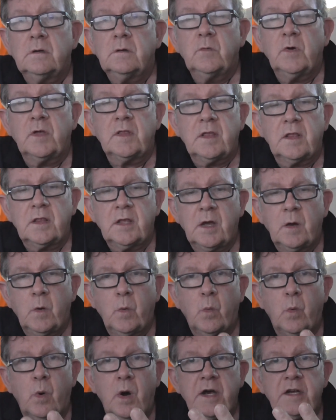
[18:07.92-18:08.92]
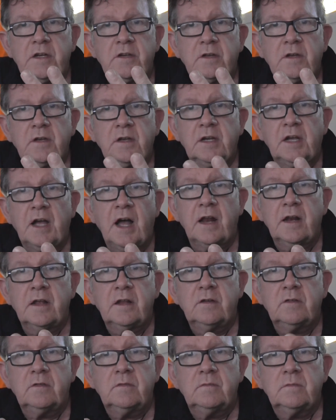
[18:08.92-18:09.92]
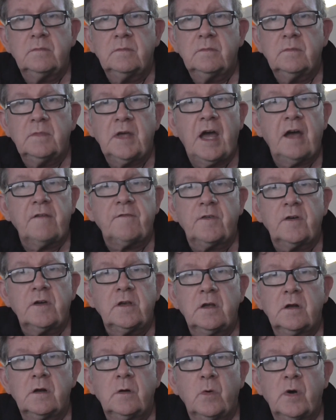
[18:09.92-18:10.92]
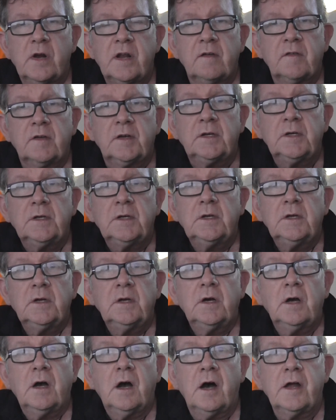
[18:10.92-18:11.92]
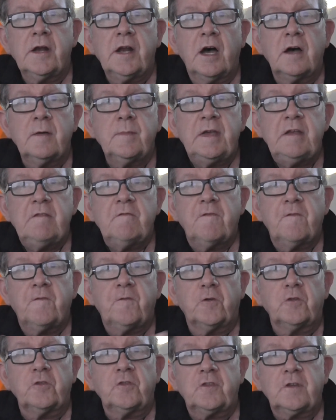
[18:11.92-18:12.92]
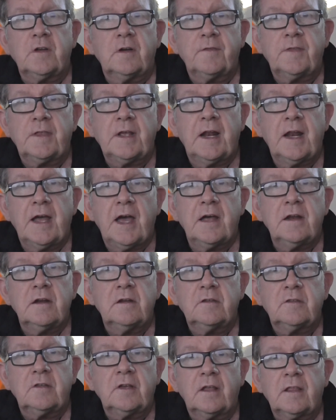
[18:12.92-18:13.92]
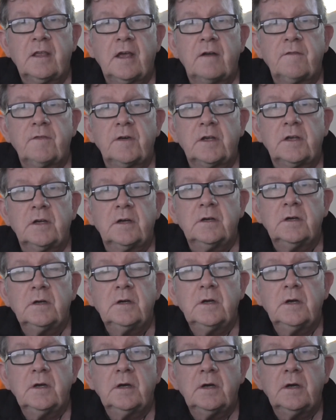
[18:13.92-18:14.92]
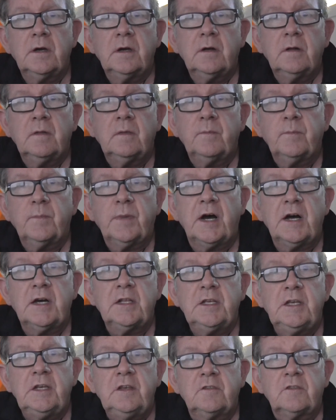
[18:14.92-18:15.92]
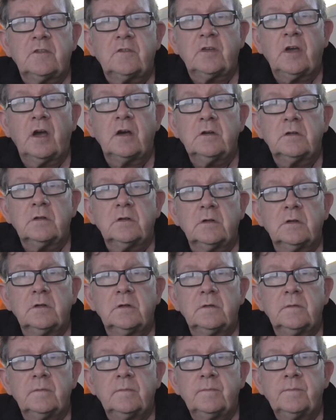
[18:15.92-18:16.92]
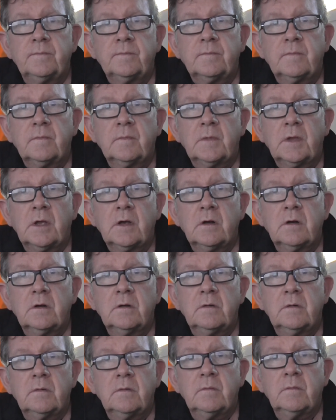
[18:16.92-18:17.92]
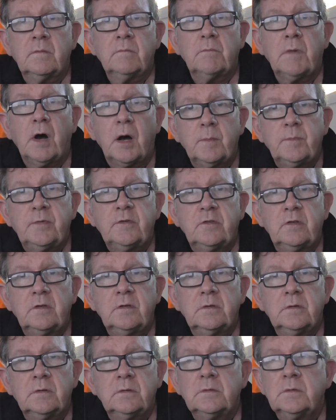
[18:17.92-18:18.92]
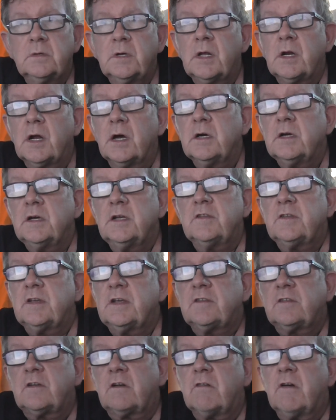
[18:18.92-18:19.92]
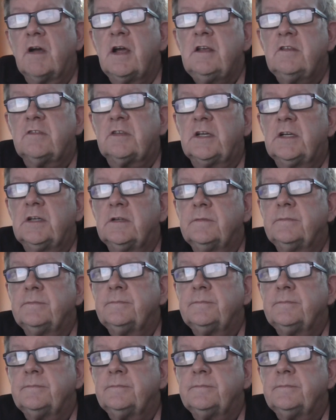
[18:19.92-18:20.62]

whether they're white, coloured, African or whatever, are now being forced off their land in South Africa by these total mobs. You know, it's crazy.